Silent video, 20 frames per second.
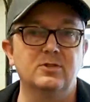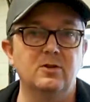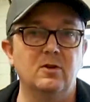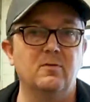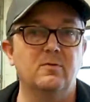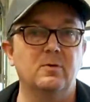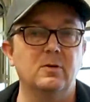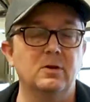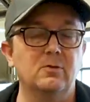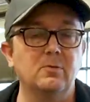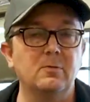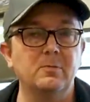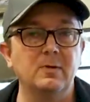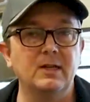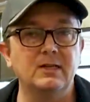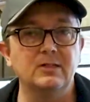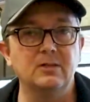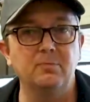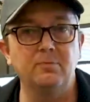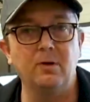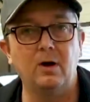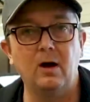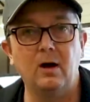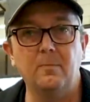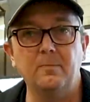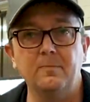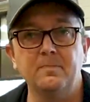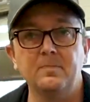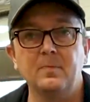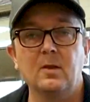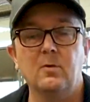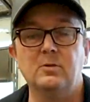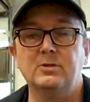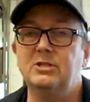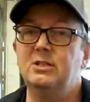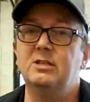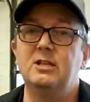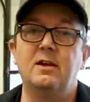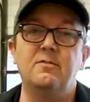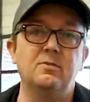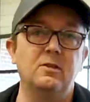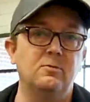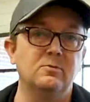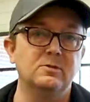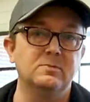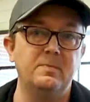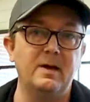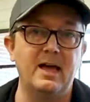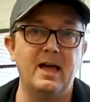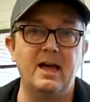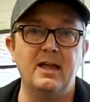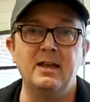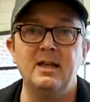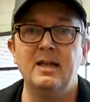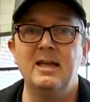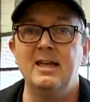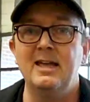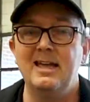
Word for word: So if we're going to replace the pump, which it definitely was bad,